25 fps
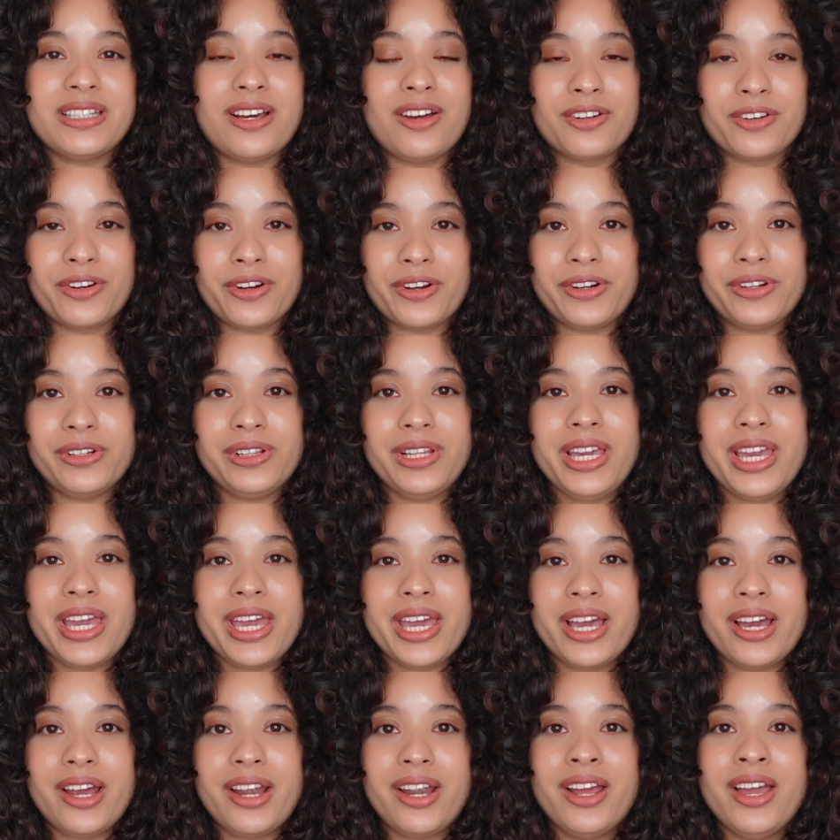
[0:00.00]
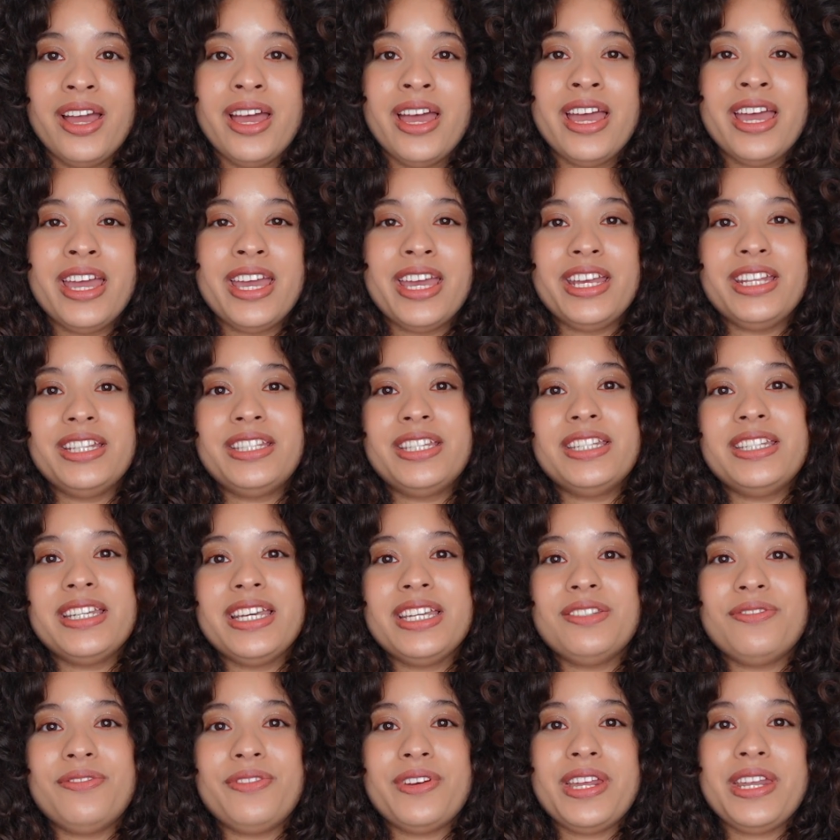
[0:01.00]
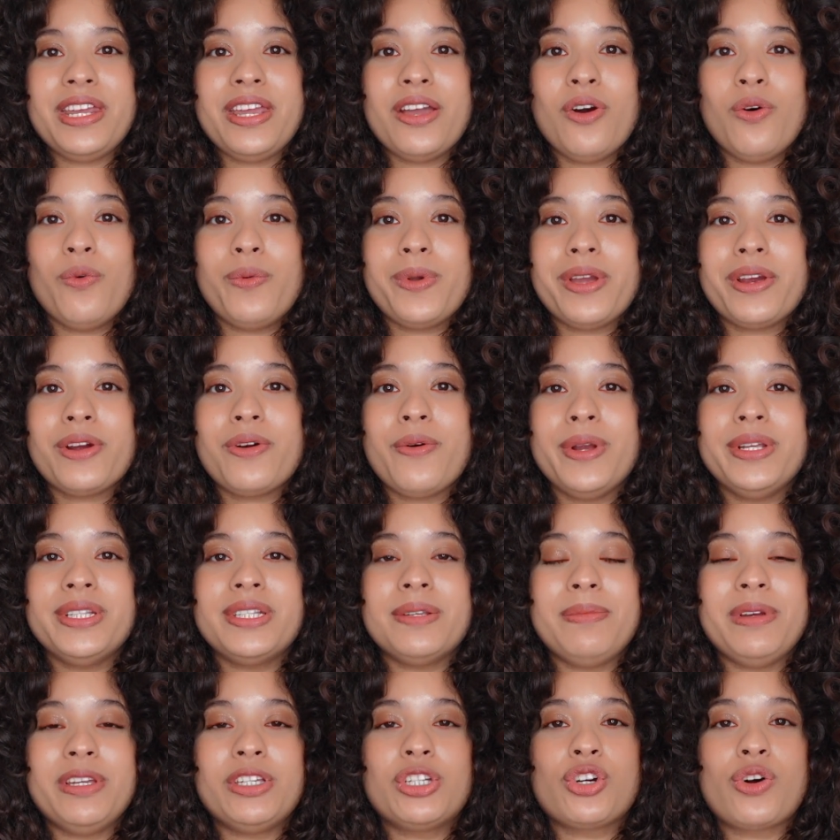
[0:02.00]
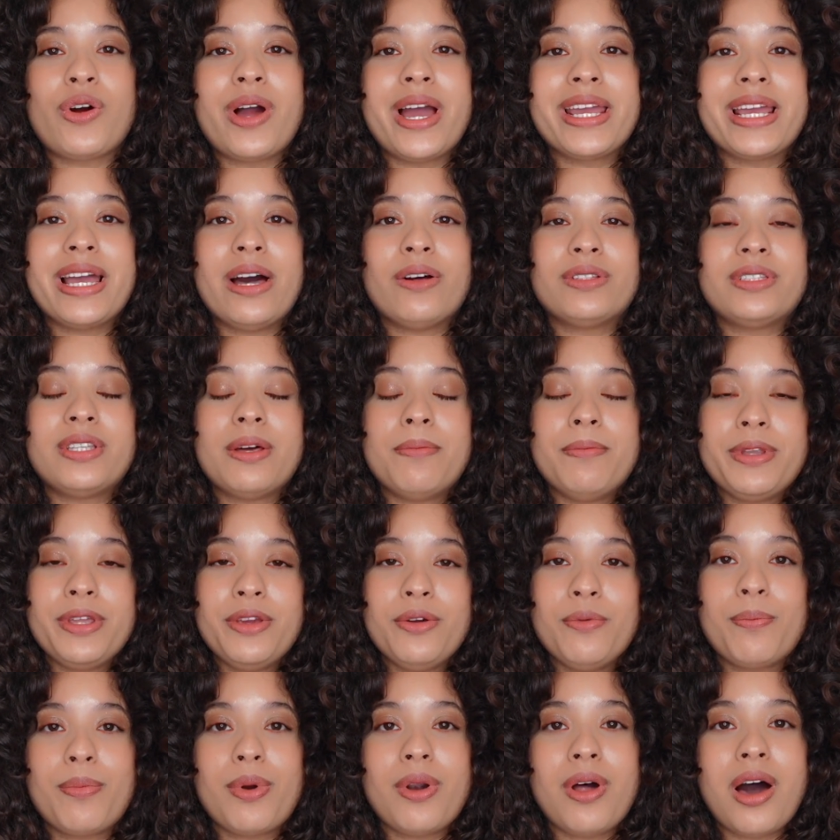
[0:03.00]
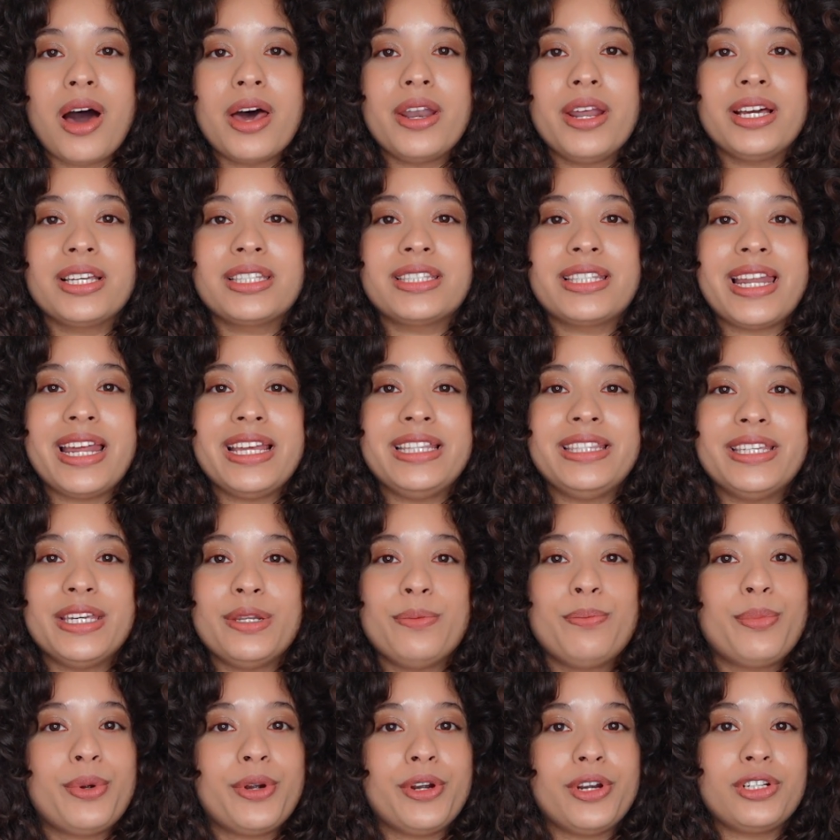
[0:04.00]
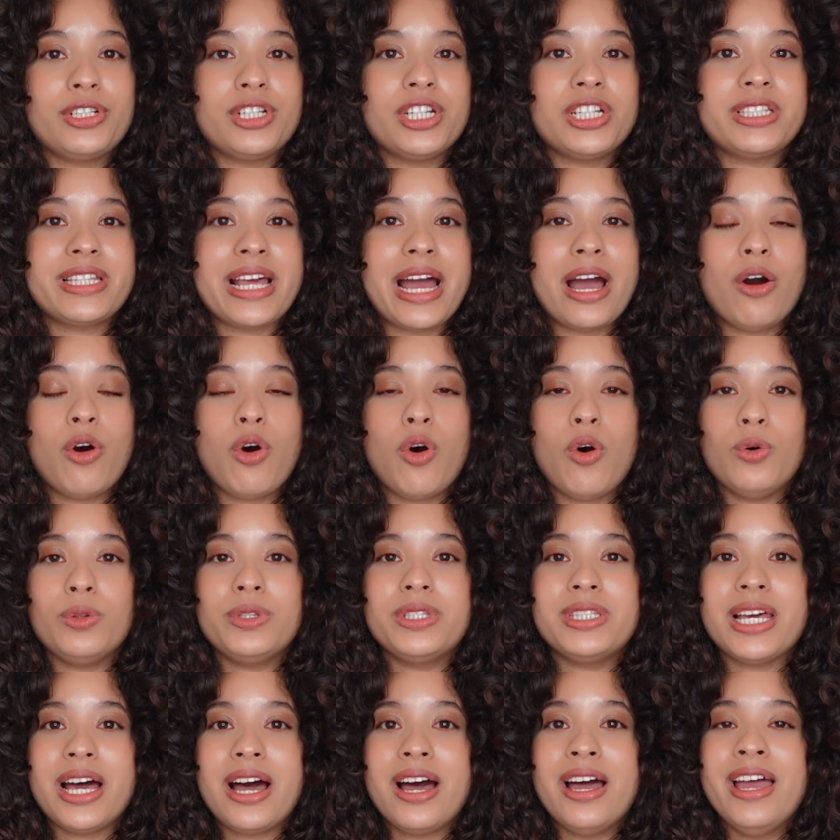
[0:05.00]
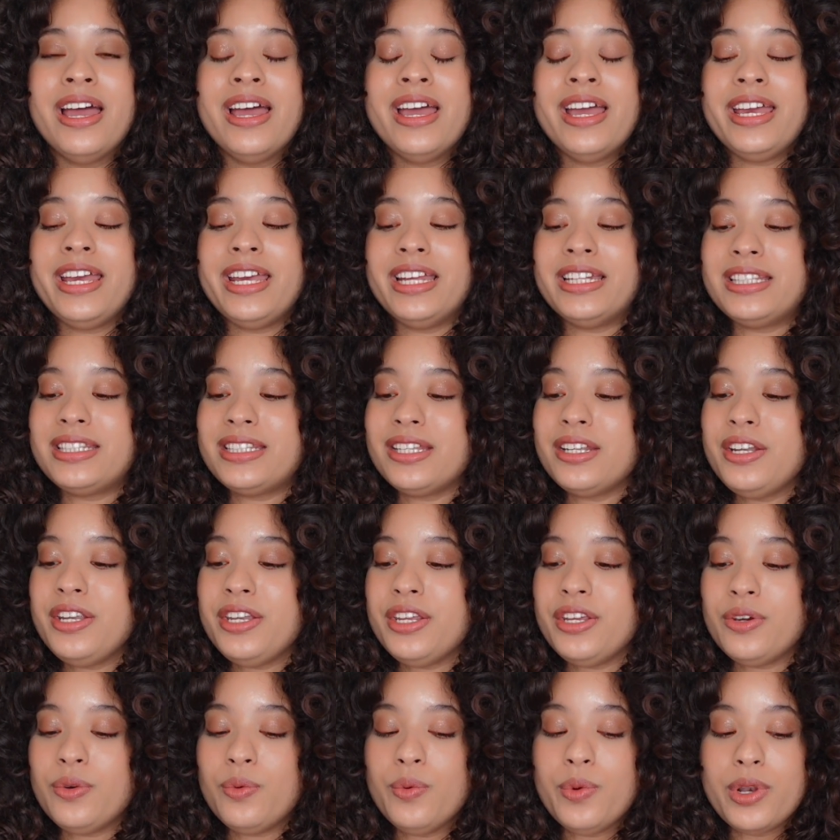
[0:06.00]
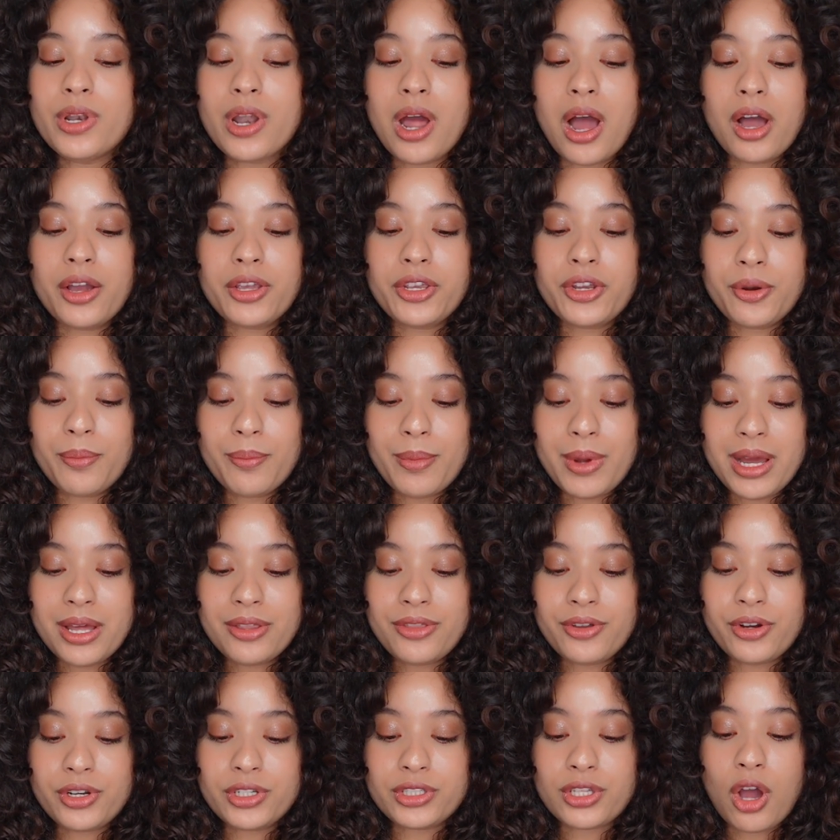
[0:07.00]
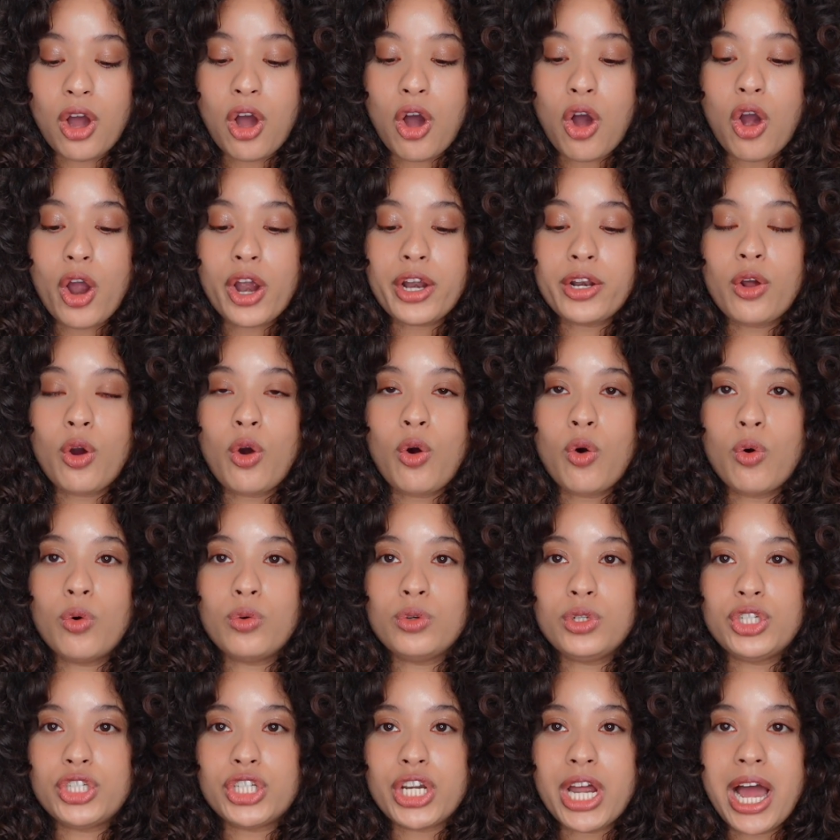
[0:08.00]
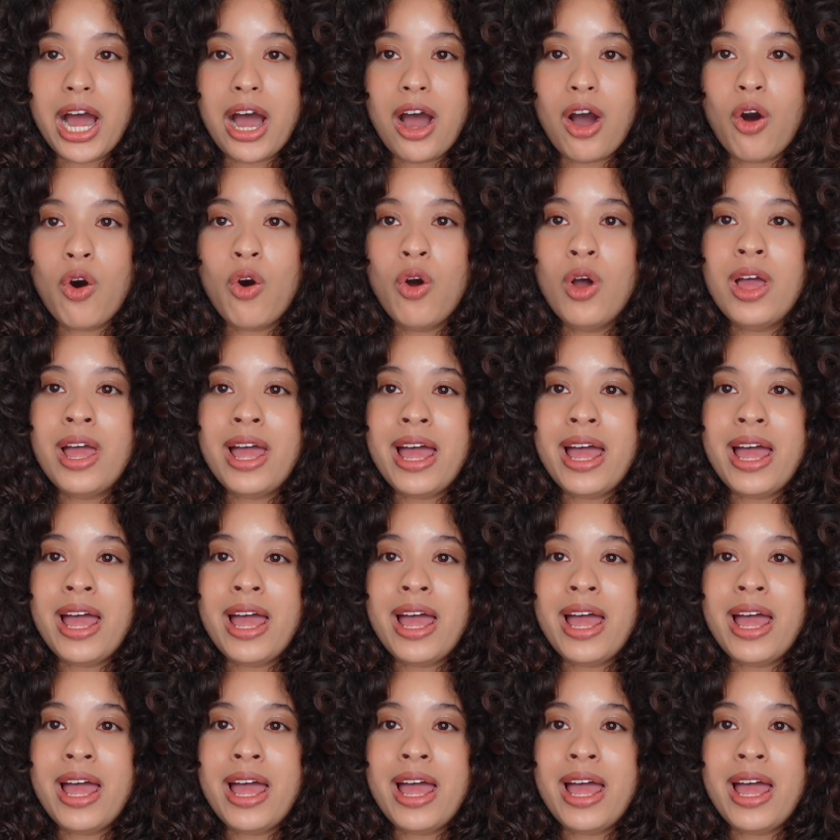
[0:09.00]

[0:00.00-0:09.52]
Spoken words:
on curly hair. In today's video, we are going to be trying out some new products that I did purchase at Ulta. It's the new Not Your Mother's Hard Hold Gel